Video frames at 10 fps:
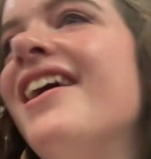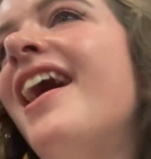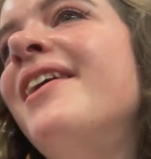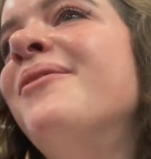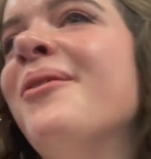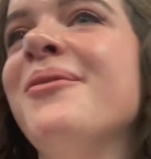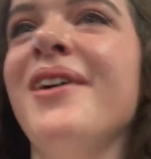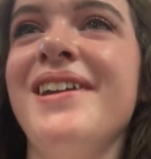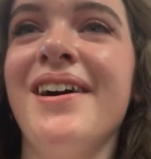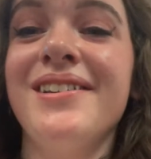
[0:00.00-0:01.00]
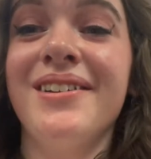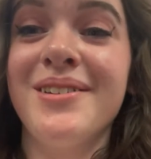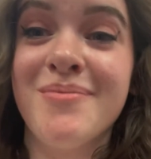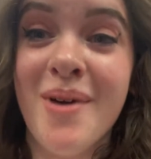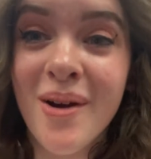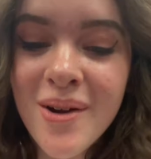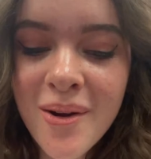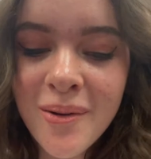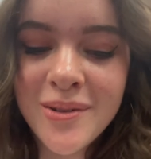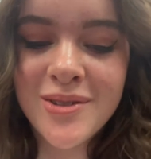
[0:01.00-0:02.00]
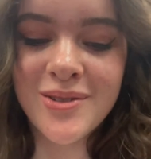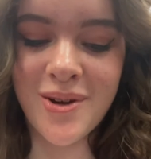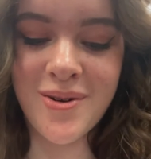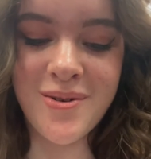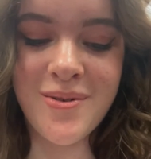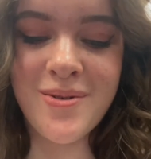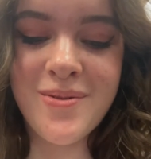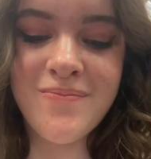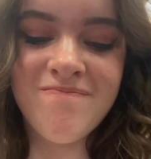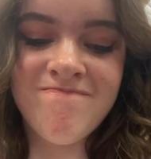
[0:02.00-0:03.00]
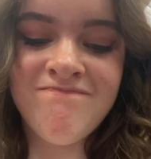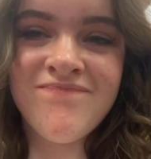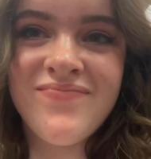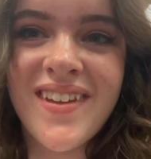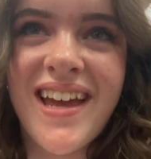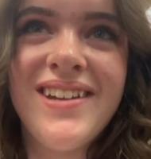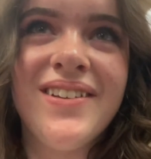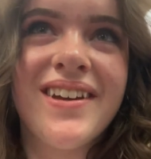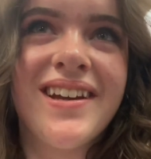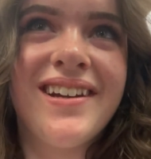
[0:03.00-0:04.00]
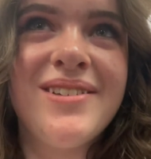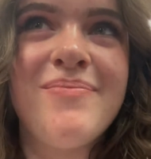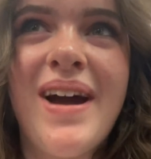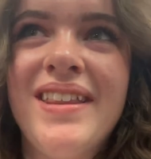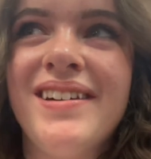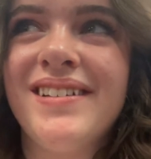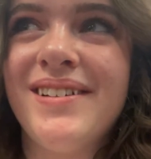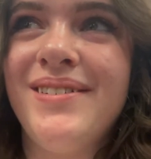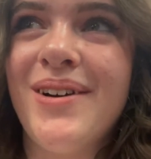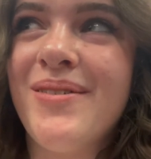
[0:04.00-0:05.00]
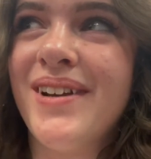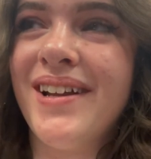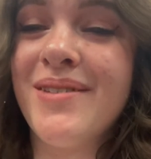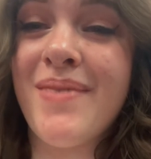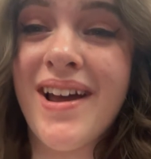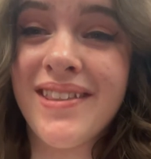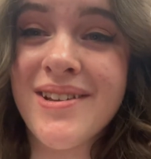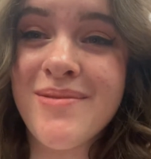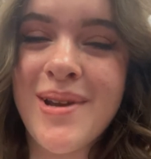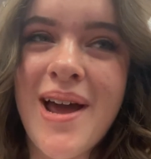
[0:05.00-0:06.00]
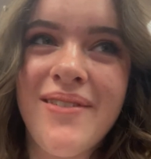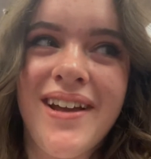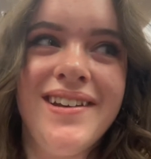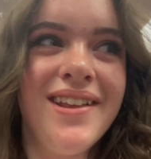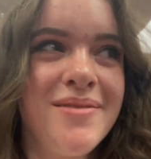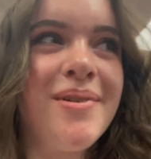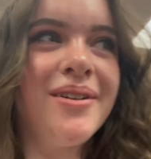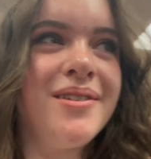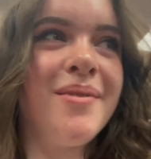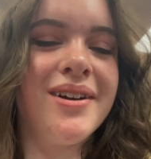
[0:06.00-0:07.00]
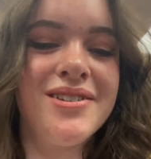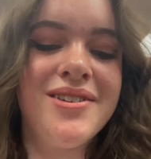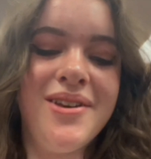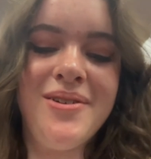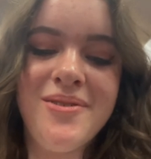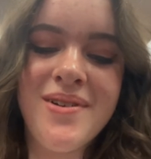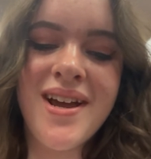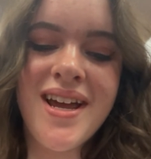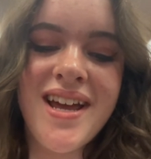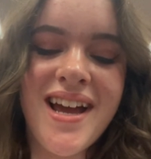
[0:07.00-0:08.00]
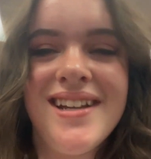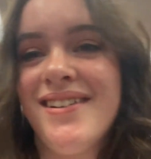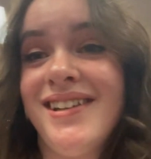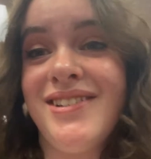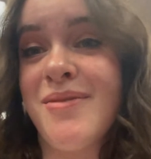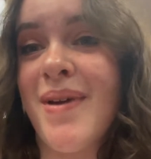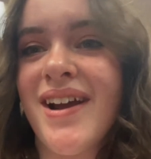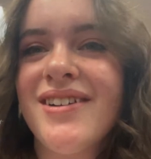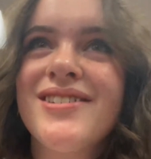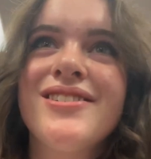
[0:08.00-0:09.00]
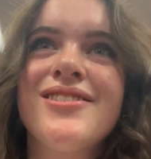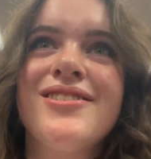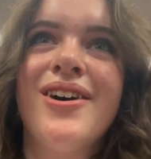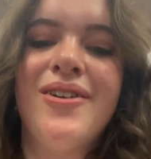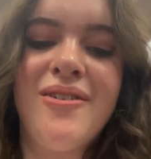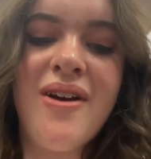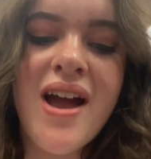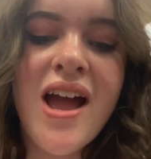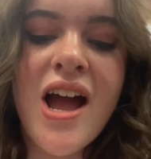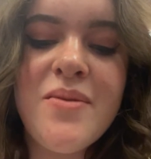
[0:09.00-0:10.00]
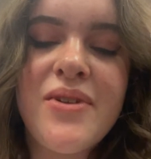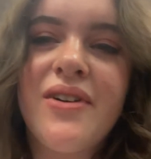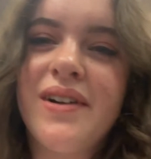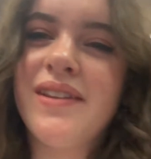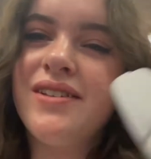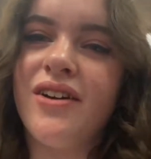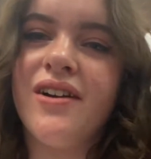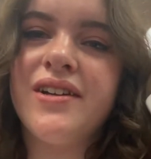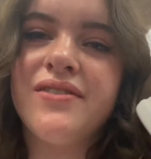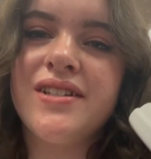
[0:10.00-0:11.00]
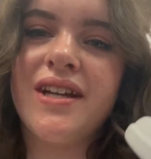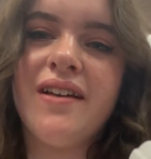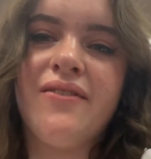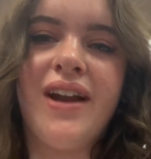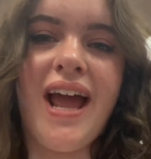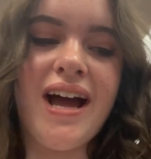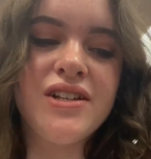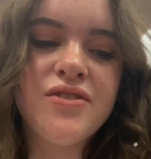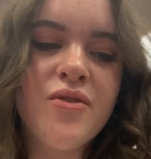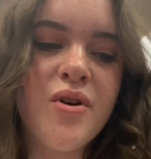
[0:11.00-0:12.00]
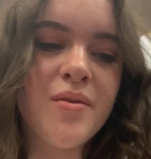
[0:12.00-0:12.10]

I won't find out till tomorrow. So I don't think I'm gonna buy them because I don't wanna end up buying them and having another pair of Reeboks too. I don't need two pairs, so I mean, granted, these are different style than what I asked for,